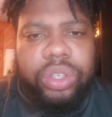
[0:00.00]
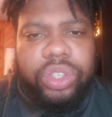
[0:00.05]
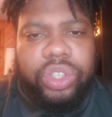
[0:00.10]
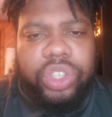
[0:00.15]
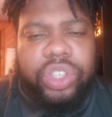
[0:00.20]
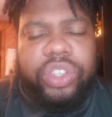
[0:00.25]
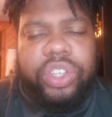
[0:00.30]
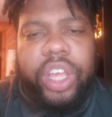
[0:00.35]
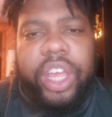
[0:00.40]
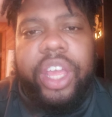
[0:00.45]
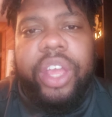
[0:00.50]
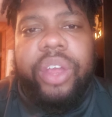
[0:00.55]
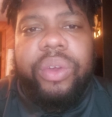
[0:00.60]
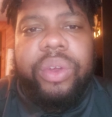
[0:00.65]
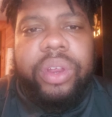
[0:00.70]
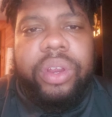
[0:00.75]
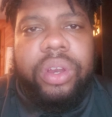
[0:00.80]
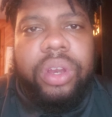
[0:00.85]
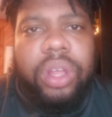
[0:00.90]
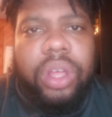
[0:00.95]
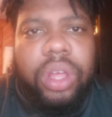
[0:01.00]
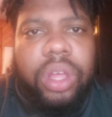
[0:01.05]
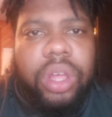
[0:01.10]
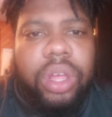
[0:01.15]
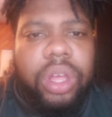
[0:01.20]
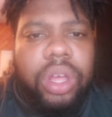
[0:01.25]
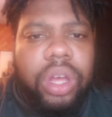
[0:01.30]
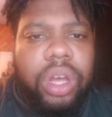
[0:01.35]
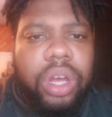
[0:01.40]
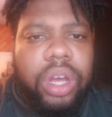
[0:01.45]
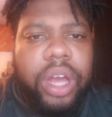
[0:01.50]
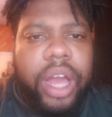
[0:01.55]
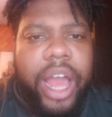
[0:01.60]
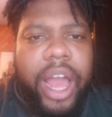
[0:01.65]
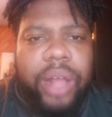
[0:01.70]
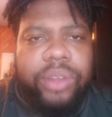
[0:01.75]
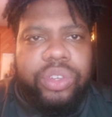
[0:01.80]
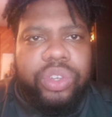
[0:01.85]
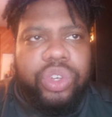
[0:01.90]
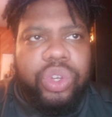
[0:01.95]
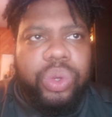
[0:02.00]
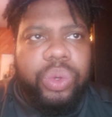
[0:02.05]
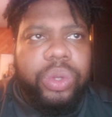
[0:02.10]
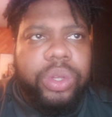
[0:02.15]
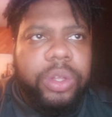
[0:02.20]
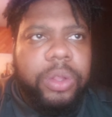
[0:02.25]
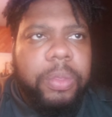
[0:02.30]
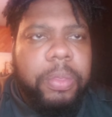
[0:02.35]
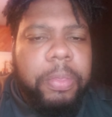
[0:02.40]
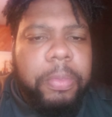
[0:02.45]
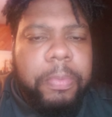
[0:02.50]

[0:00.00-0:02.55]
just hearing how to do it